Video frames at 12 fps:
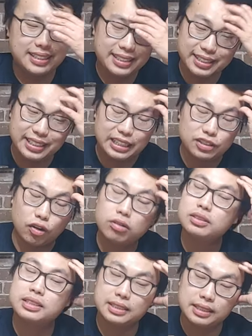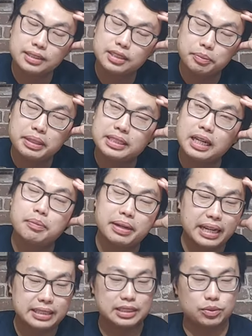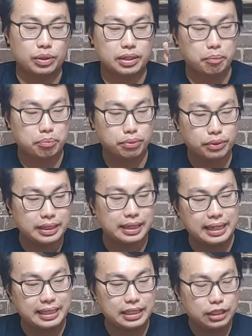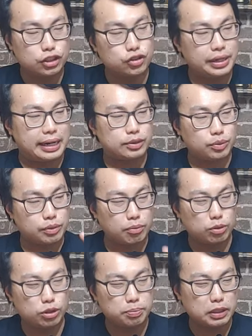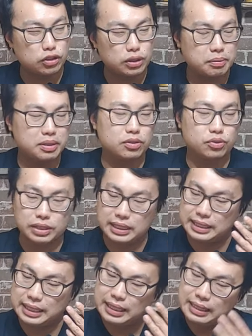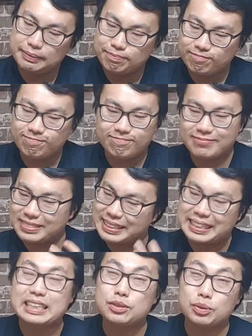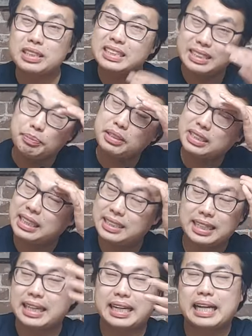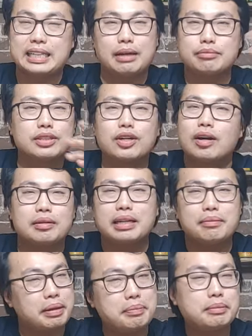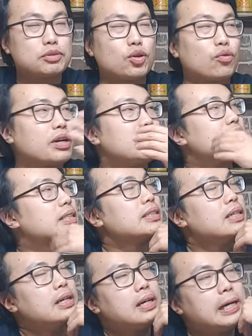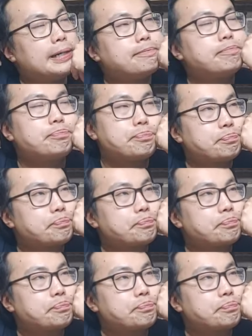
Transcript: it's hard to be excited about hazies when a brewery like Treehouse with the most special limited release. That's what these beers taste like. I, I you know, I, maybe I'm just over hazies. Um,